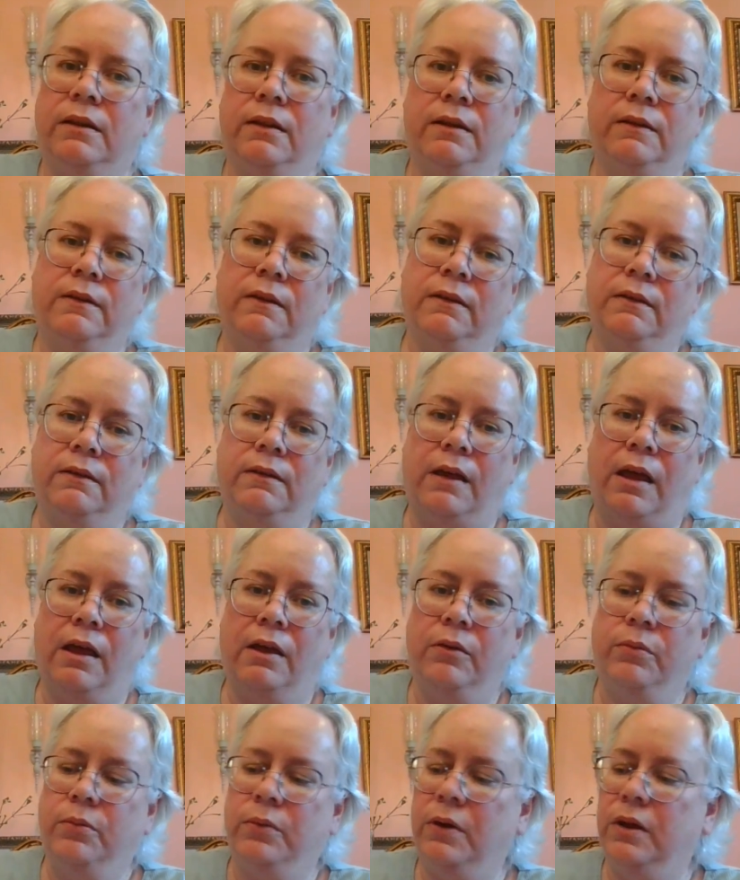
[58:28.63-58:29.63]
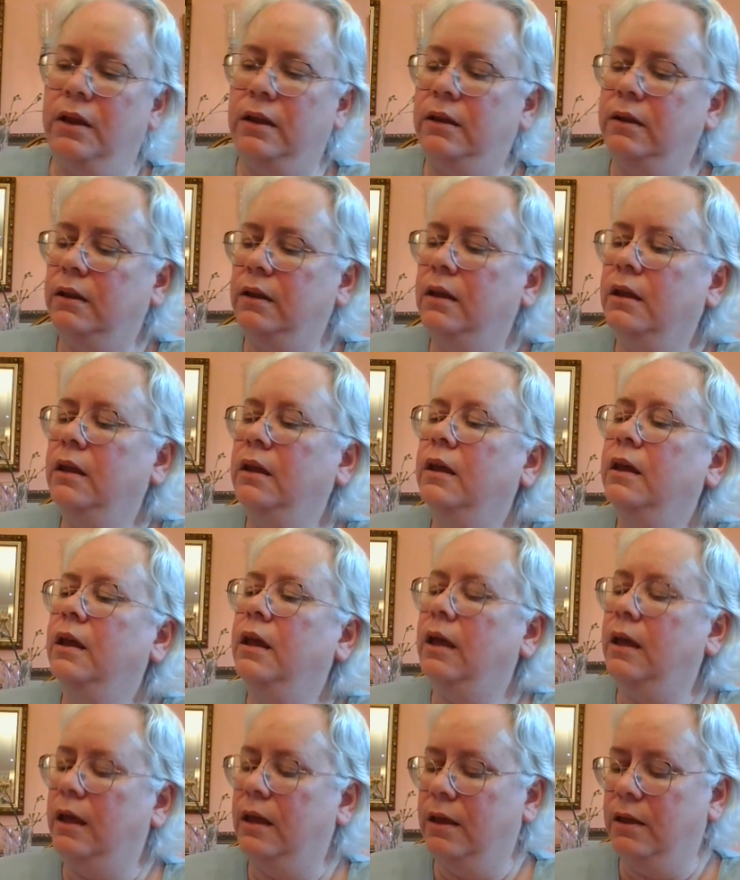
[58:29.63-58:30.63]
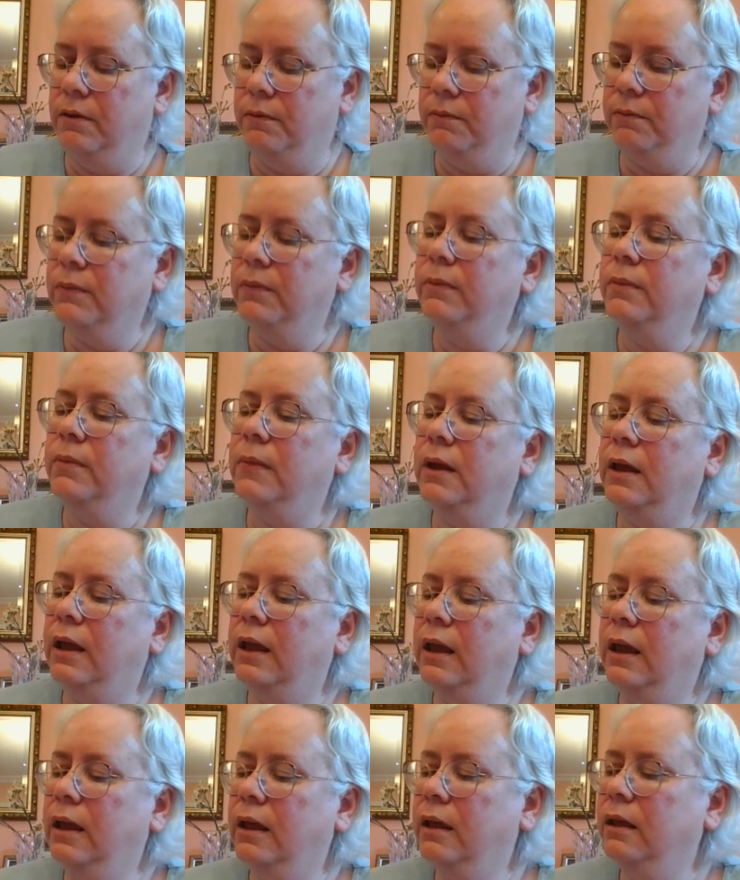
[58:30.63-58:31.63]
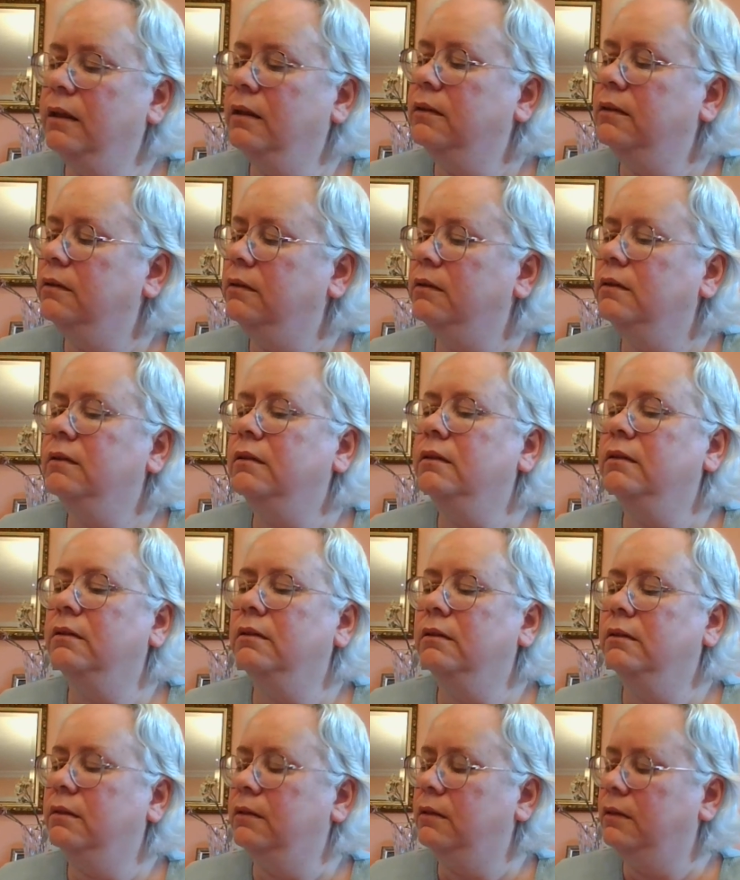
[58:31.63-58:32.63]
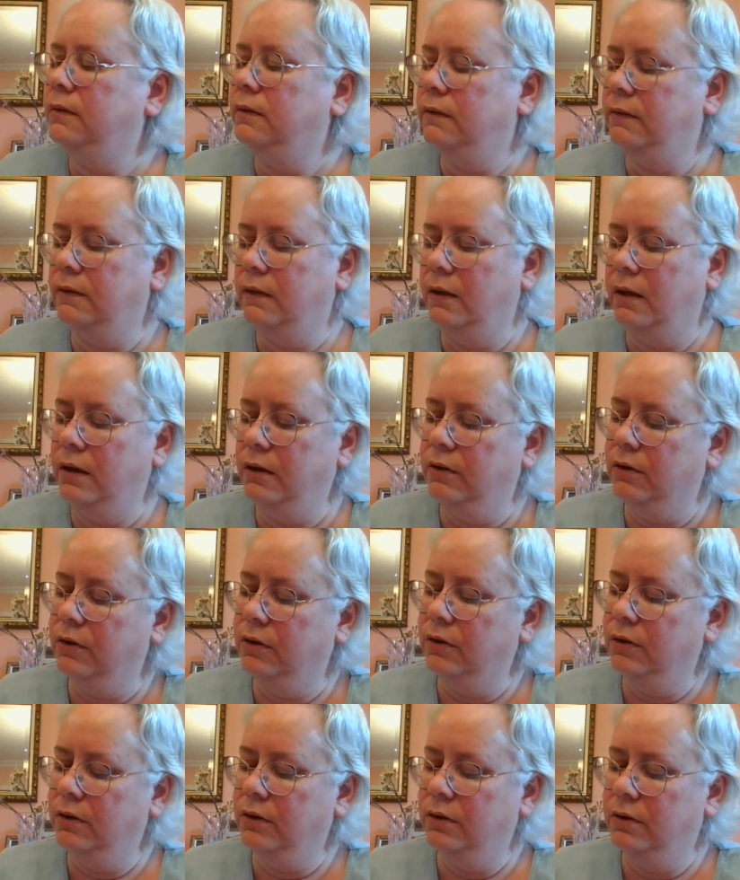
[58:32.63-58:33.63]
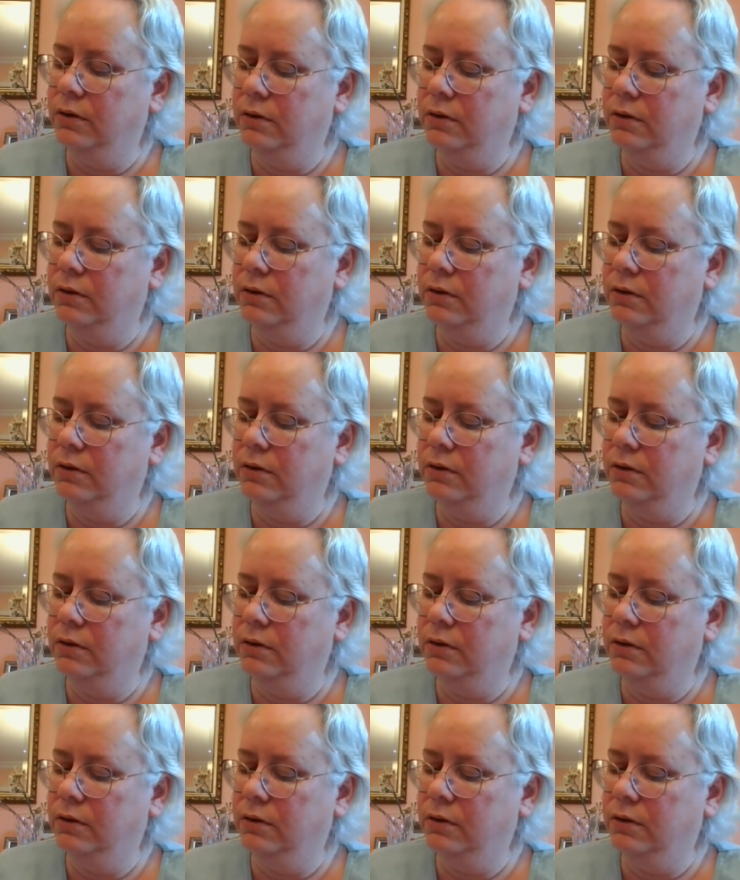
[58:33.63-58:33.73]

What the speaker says: This is out of print. And the designer